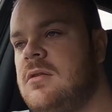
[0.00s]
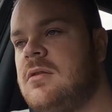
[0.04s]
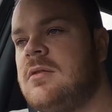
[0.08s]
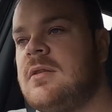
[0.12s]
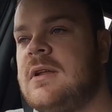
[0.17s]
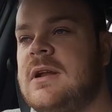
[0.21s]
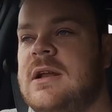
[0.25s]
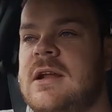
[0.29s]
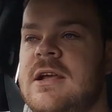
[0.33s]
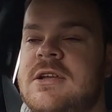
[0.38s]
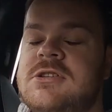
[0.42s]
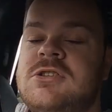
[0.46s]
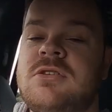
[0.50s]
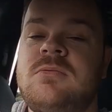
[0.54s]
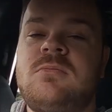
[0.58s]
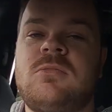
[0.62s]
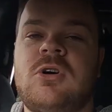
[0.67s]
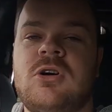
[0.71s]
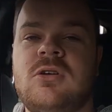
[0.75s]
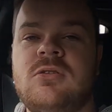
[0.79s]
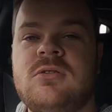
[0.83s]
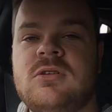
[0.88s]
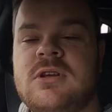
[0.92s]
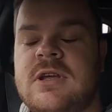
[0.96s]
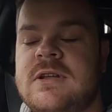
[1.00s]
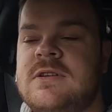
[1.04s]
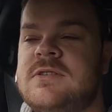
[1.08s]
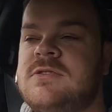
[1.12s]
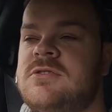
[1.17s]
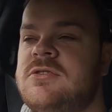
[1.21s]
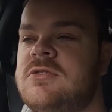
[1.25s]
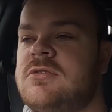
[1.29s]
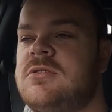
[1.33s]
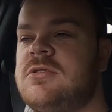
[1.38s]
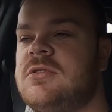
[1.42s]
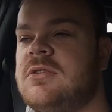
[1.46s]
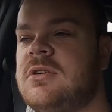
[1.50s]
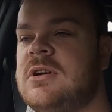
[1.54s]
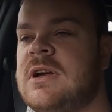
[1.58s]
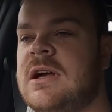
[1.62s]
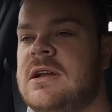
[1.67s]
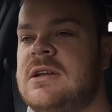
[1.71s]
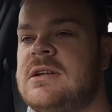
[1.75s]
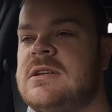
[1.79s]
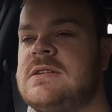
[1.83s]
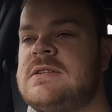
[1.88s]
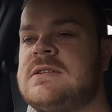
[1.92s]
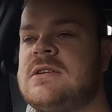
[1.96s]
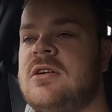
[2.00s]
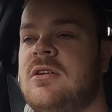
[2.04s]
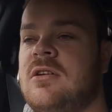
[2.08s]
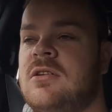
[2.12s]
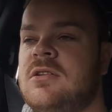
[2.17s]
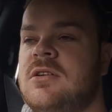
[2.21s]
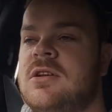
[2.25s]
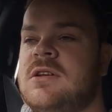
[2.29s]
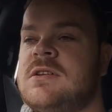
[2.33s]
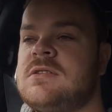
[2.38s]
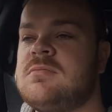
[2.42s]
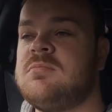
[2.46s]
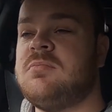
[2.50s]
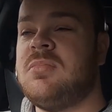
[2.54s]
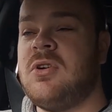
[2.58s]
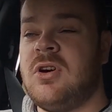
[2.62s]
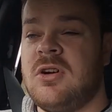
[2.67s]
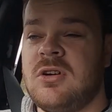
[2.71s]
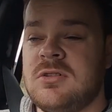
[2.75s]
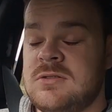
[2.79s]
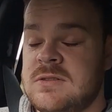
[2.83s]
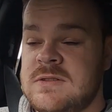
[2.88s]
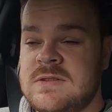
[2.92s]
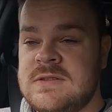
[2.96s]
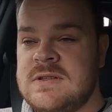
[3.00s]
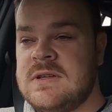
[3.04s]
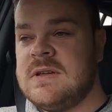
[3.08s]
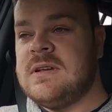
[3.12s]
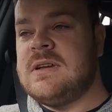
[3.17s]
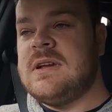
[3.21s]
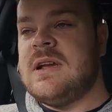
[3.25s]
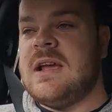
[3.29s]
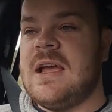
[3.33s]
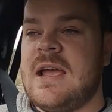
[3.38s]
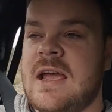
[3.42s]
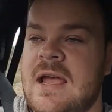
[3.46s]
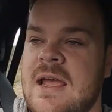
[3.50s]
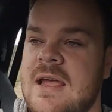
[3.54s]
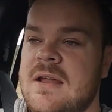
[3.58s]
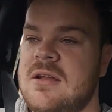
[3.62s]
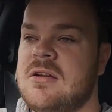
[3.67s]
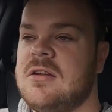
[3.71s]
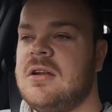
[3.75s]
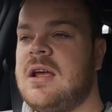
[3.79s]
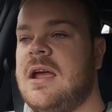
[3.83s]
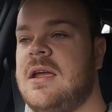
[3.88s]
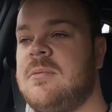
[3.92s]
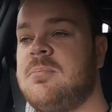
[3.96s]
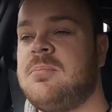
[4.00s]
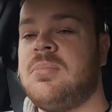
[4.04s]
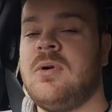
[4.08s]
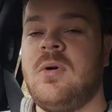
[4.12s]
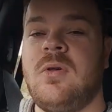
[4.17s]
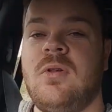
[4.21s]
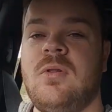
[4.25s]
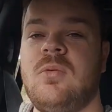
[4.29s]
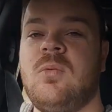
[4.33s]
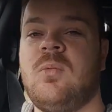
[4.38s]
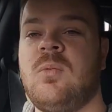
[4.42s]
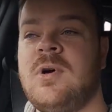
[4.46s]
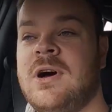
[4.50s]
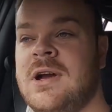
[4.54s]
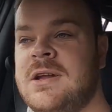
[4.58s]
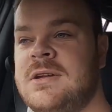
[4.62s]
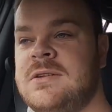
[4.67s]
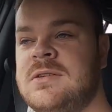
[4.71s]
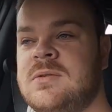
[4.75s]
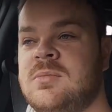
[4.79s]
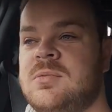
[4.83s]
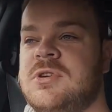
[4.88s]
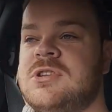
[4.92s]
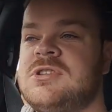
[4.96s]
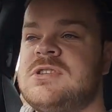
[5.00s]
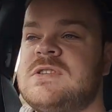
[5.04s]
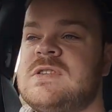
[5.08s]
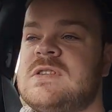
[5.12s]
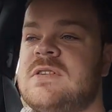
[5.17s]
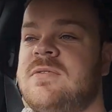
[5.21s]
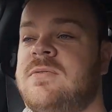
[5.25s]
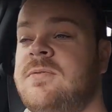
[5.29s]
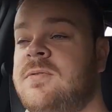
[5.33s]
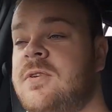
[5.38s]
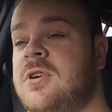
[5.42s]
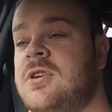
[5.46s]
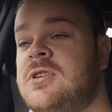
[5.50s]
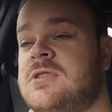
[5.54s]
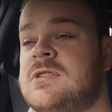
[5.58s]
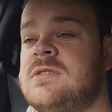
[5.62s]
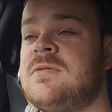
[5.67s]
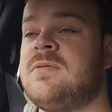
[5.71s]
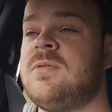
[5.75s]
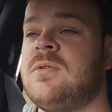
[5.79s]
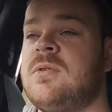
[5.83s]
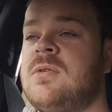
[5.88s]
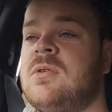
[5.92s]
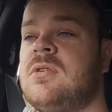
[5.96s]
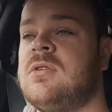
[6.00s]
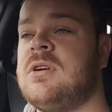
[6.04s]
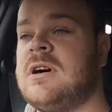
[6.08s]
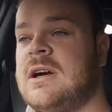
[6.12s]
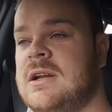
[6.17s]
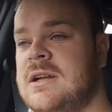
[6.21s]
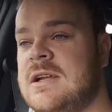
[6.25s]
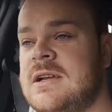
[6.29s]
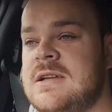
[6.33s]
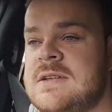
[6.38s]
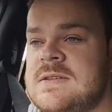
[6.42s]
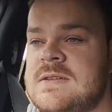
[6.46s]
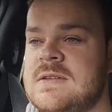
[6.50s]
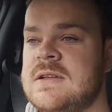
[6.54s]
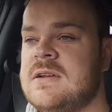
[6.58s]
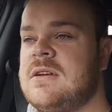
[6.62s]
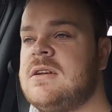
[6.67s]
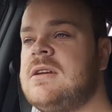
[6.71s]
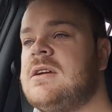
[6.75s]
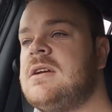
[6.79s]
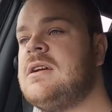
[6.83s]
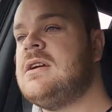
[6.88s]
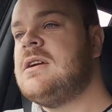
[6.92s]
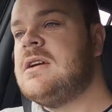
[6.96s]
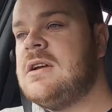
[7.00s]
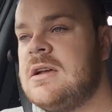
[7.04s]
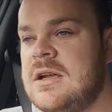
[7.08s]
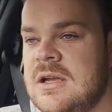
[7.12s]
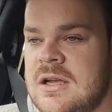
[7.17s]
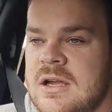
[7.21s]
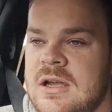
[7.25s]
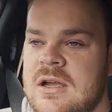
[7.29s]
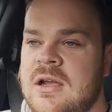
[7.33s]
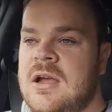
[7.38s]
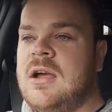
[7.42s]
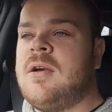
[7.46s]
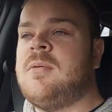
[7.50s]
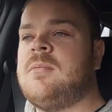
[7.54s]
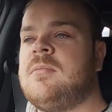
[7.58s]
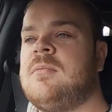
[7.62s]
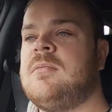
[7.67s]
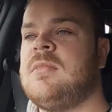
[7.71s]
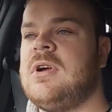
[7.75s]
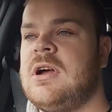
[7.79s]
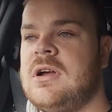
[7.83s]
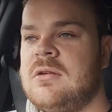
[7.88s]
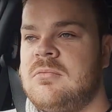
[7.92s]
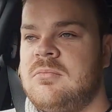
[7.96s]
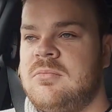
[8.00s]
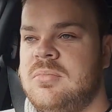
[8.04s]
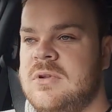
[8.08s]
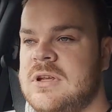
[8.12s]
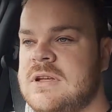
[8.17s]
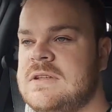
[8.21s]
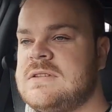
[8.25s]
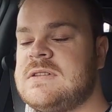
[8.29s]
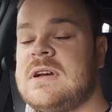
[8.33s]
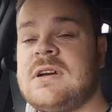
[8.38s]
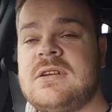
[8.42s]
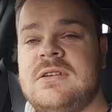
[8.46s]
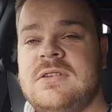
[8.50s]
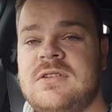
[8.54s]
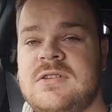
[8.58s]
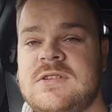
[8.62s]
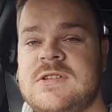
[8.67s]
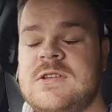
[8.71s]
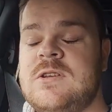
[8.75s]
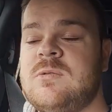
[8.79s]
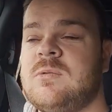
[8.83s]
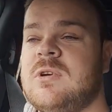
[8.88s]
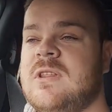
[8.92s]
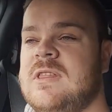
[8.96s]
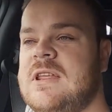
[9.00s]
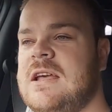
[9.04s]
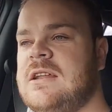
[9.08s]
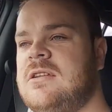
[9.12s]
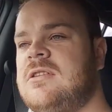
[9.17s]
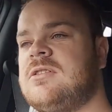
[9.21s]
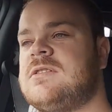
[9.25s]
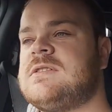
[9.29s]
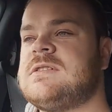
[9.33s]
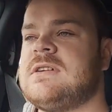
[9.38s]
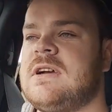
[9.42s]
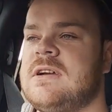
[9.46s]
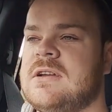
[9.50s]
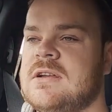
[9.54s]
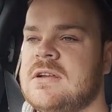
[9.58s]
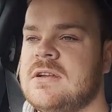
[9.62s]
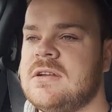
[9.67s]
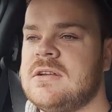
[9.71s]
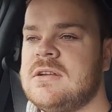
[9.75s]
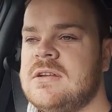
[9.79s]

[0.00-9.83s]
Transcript: The Legend model gets 2 new colors: Onyx Bronze and a Pearl White, which is a first for Hilux. I'd be excited to see what that looks like.